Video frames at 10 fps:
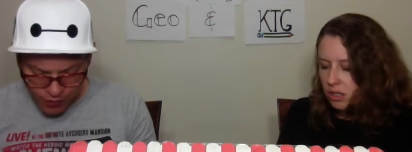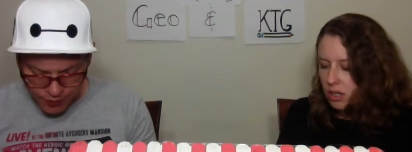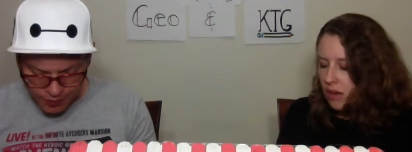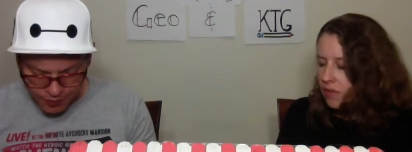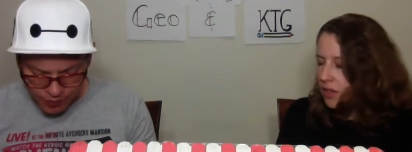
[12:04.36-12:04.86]

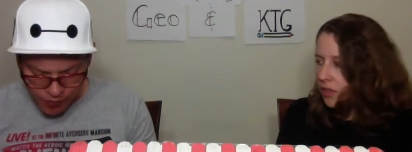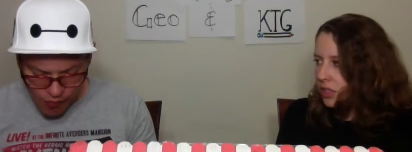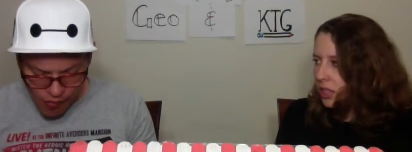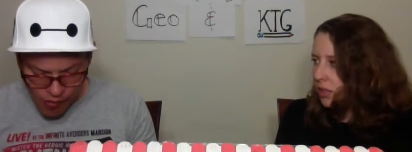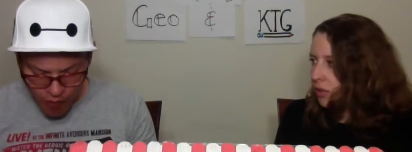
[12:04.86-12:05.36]
Speaker 1: I've never
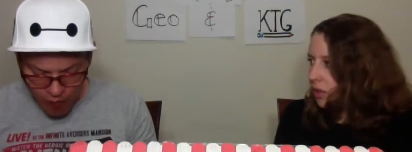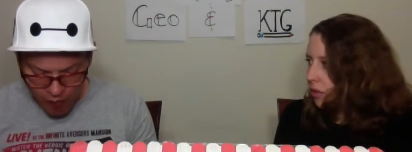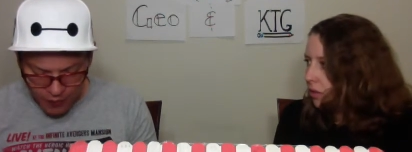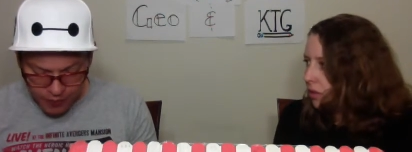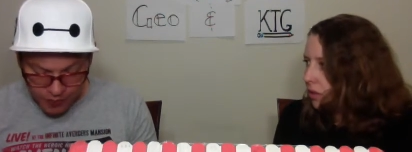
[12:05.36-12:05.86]
seen one.
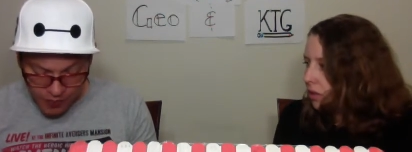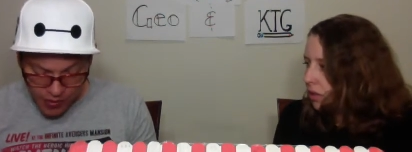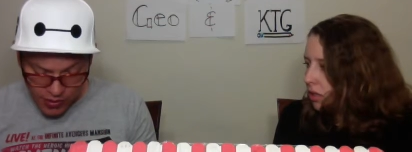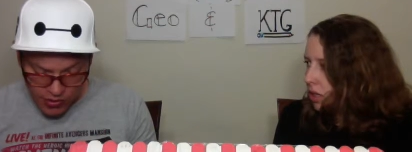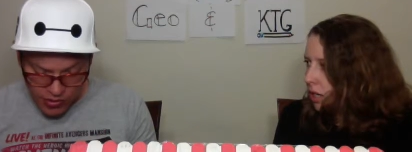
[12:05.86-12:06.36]

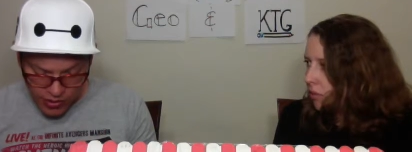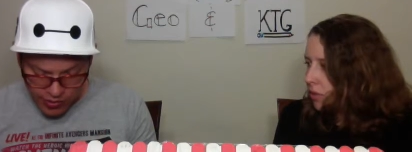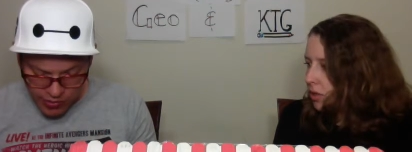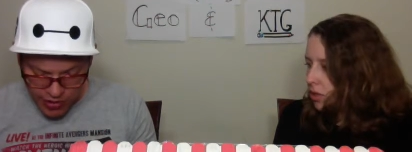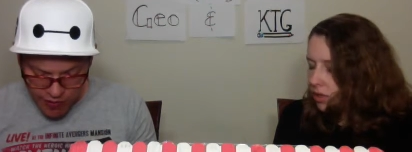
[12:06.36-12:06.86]
Speaker 2: It's good,
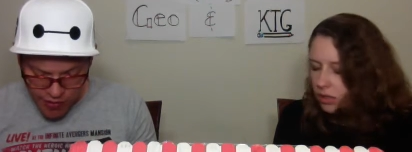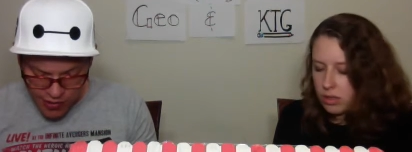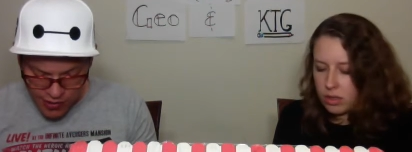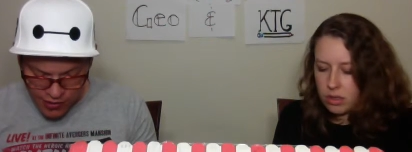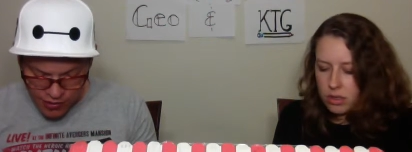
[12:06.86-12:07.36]
whatever it
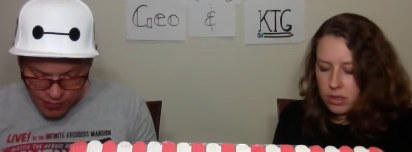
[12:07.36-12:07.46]
is.